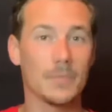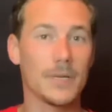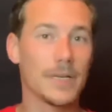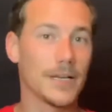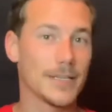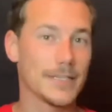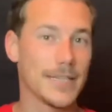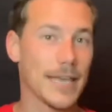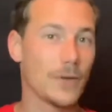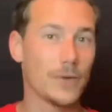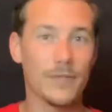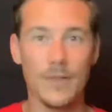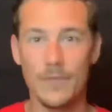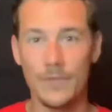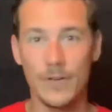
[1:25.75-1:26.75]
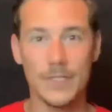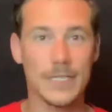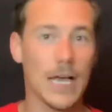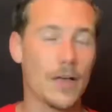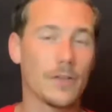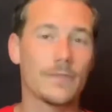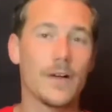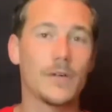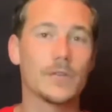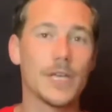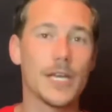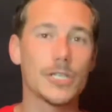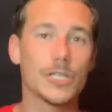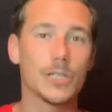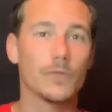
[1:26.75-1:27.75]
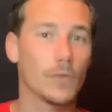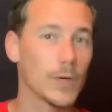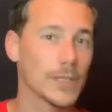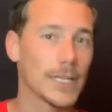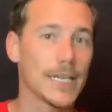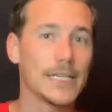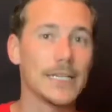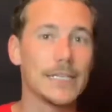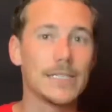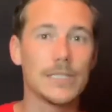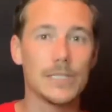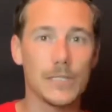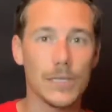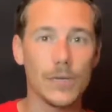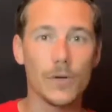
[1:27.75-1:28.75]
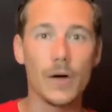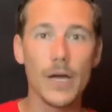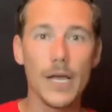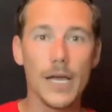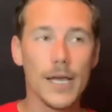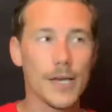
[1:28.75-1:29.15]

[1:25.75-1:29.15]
because they don't even have a solid foundation of what they need to do.